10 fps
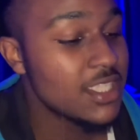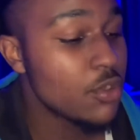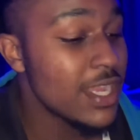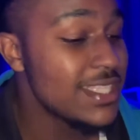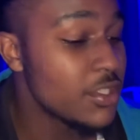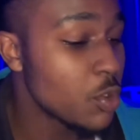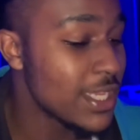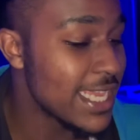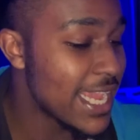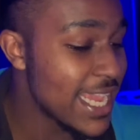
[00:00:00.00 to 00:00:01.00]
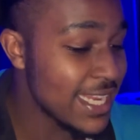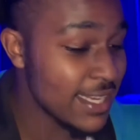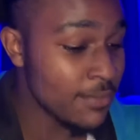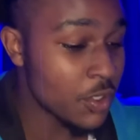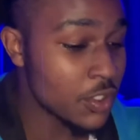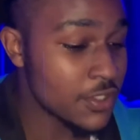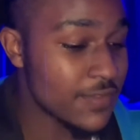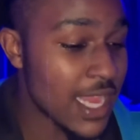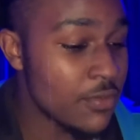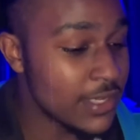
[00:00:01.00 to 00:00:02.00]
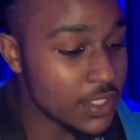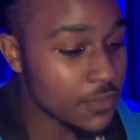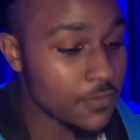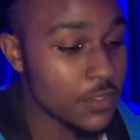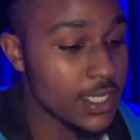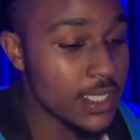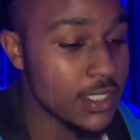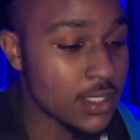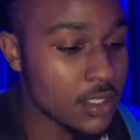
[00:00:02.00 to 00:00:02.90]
Crazy though, he hated him because of that reason for years.